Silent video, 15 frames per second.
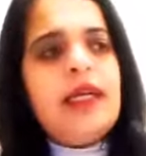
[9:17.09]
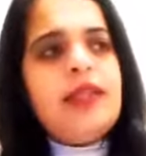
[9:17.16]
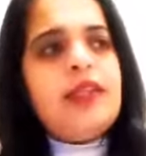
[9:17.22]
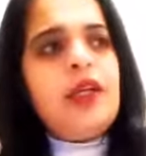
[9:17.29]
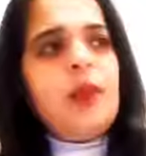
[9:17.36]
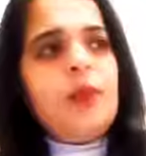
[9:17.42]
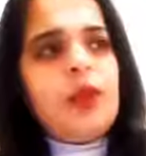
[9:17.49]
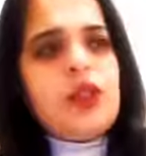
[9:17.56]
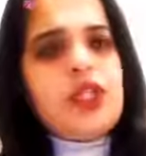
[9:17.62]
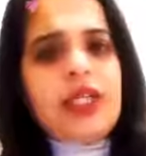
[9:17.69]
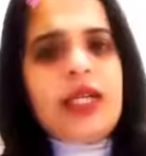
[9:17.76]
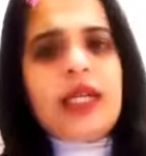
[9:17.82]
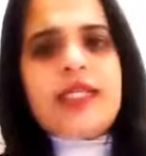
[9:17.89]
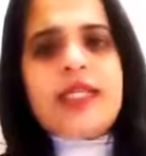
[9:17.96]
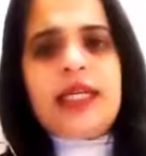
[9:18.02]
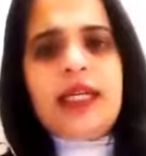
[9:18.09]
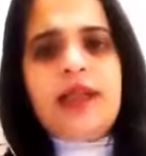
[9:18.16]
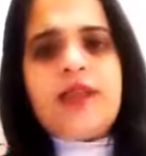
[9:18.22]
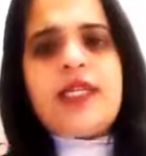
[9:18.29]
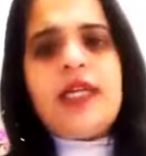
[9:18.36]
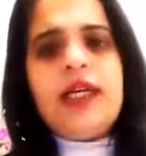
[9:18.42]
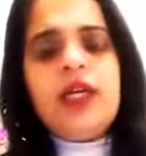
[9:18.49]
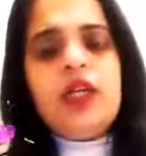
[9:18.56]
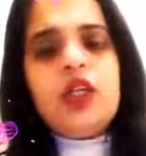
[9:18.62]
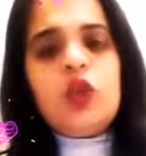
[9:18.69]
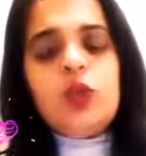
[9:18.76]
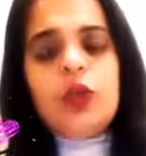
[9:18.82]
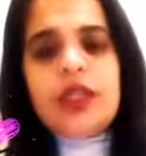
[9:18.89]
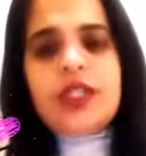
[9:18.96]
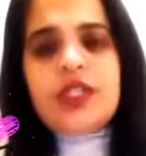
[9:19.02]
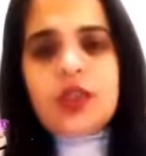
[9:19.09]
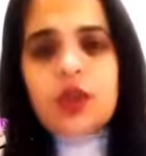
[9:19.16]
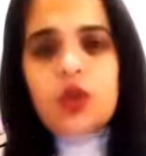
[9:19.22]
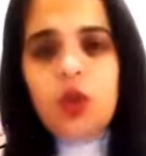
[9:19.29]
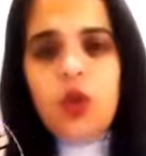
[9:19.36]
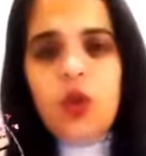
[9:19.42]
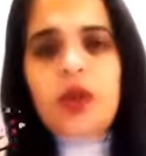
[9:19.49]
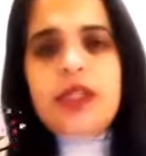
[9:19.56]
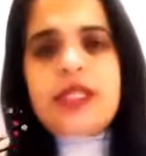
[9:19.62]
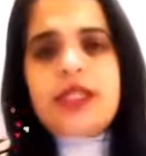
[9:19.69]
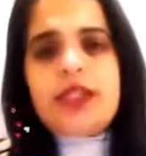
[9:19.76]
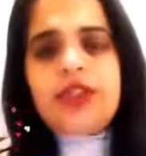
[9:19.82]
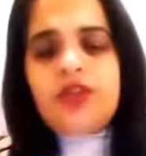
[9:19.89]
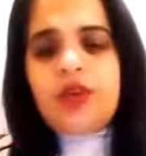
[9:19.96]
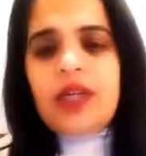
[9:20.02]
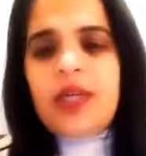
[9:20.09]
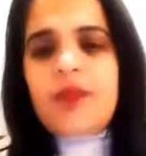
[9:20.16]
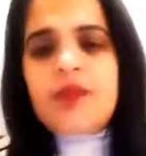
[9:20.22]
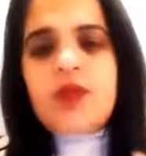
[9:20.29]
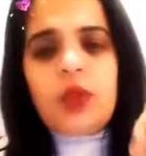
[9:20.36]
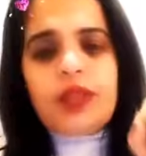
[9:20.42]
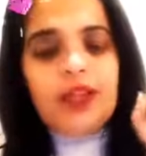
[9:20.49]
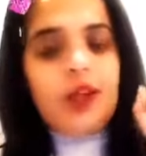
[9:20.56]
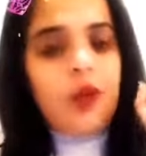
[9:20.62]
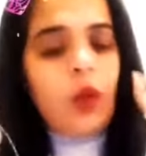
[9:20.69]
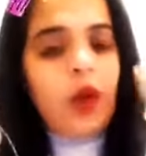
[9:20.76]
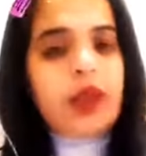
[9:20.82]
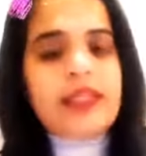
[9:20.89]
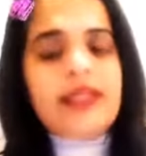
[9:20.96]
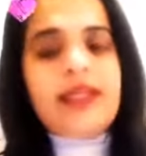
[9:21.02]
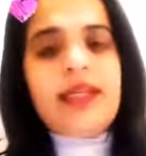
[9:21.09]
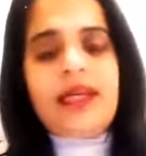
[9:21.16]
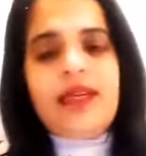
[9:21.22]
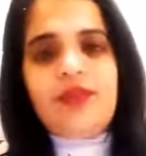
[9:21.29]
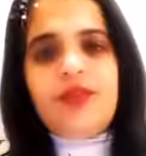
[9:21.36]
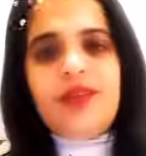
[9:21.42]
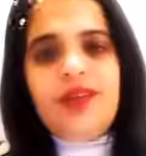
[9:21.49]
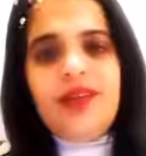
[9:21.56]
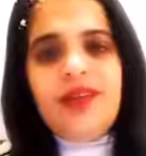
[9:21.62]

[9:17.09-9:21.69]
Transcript: that you're pushing ourselves towards the goals the dreams whatever you want in life